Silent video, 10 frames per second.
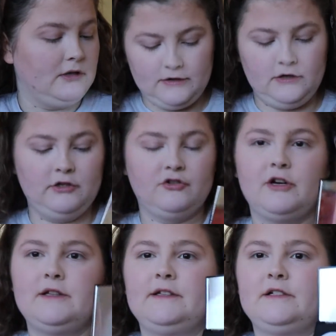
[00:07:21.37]
I think I'm going to
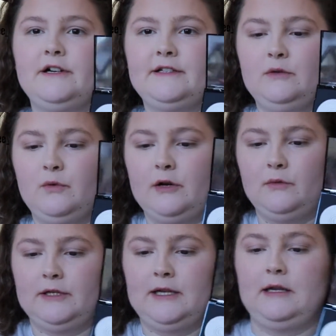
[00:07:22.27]
try this icy white
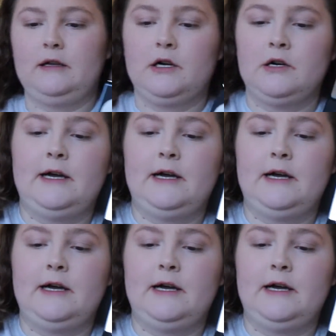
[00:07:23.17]
one here